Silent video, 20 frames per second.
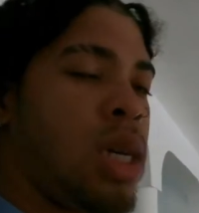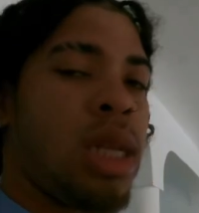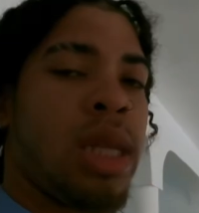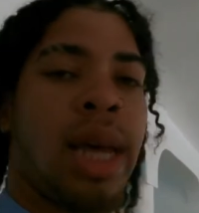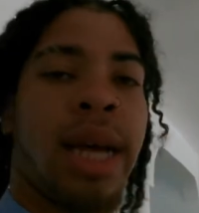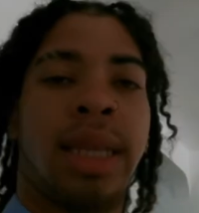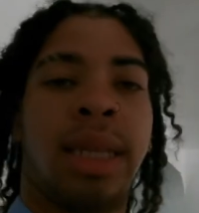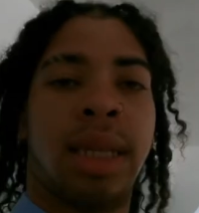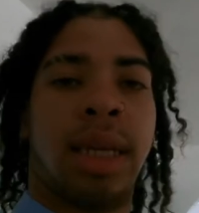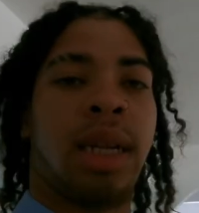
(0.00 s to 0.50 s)

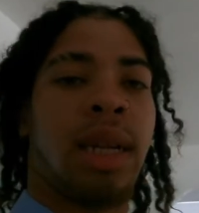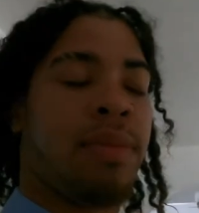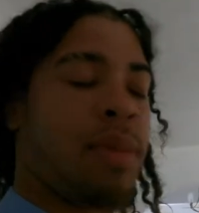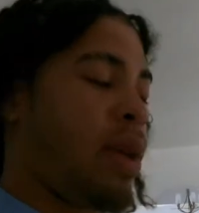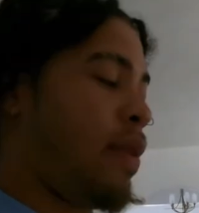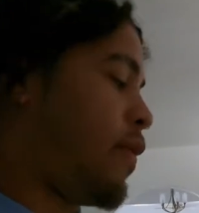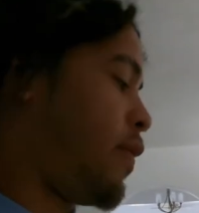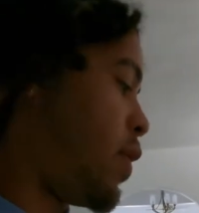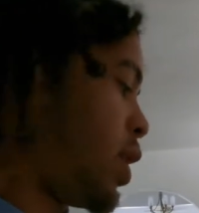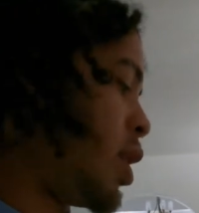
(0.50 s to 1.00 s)
that's gonna
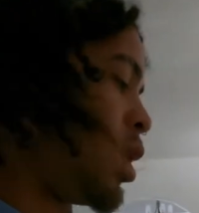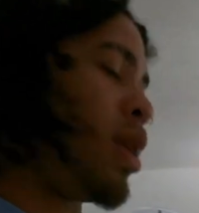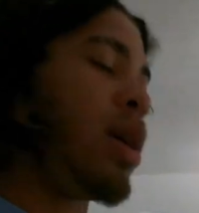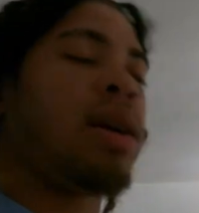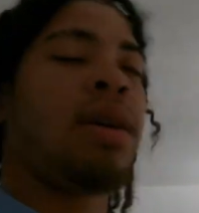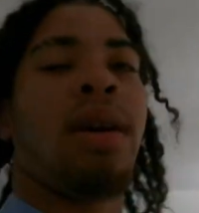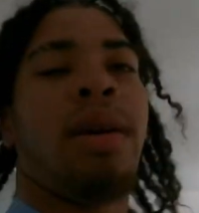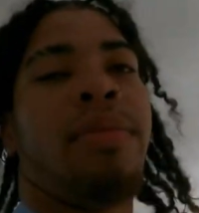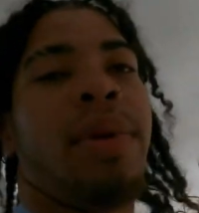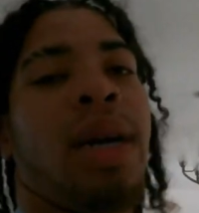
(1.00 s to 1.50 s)
be fun.
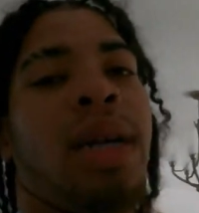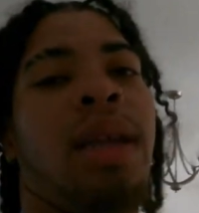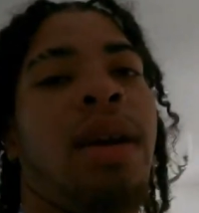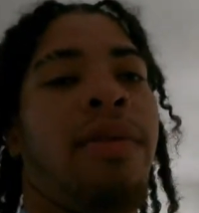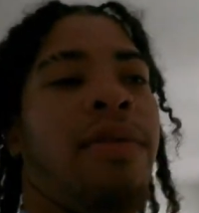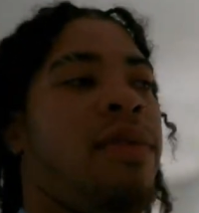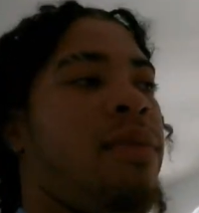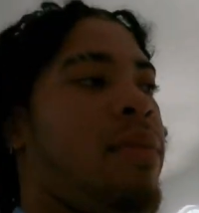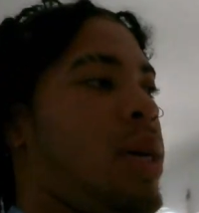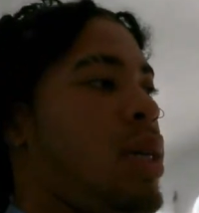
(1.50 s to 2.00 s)
I'll come back
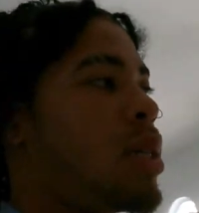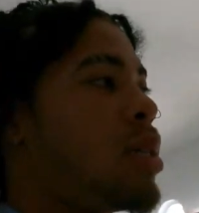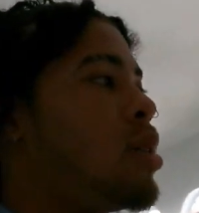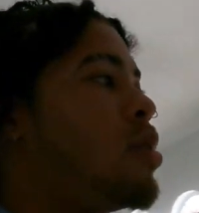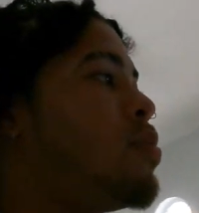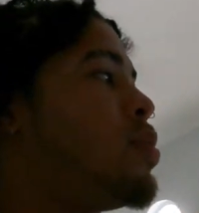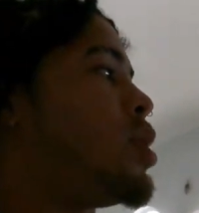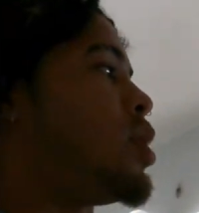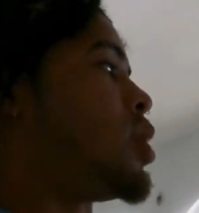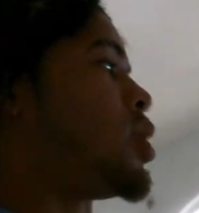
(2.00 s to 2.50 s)
down for my
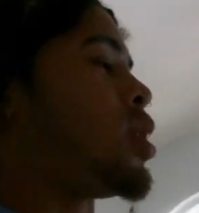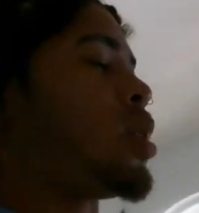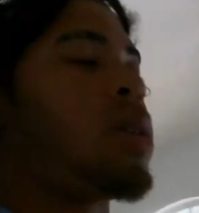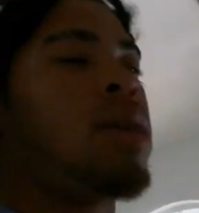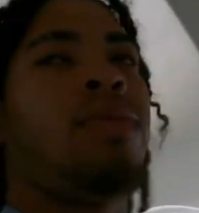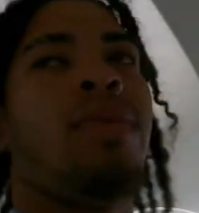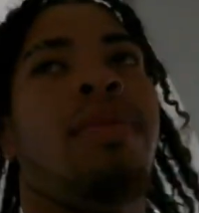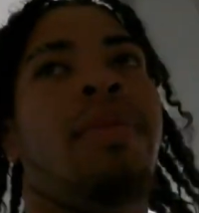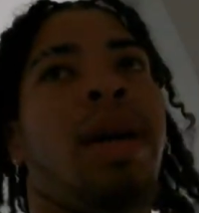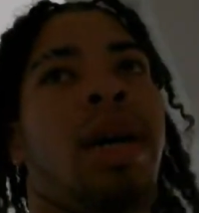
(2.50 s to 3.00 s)
slippers.
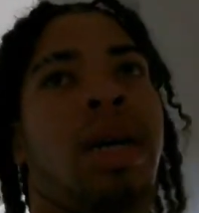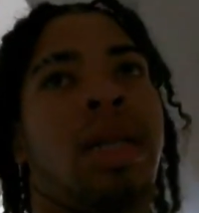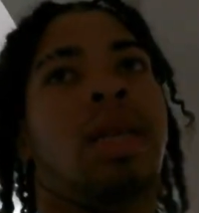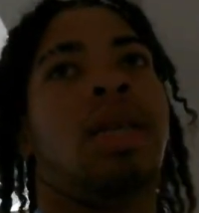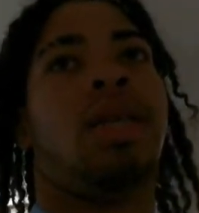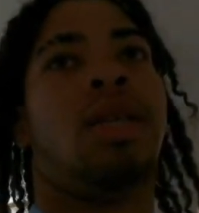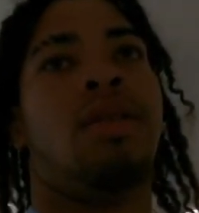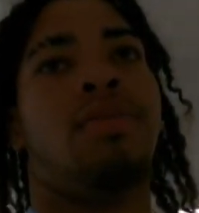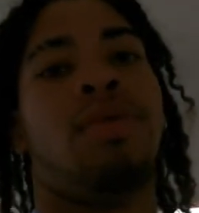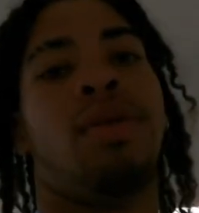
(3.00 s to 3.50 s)
I'll wear my
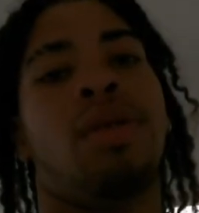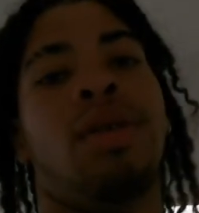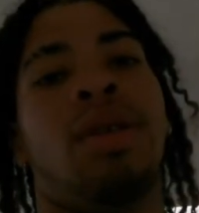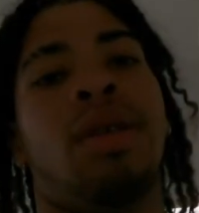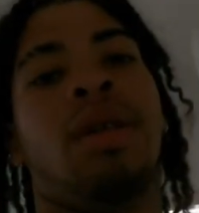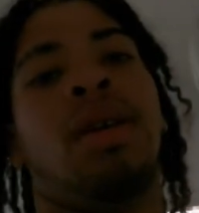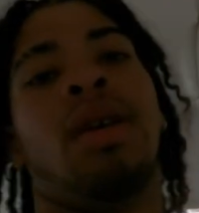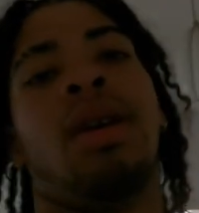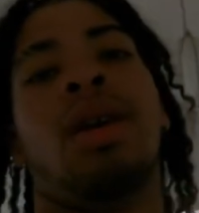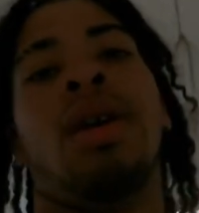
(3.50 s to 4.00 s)
other slippers.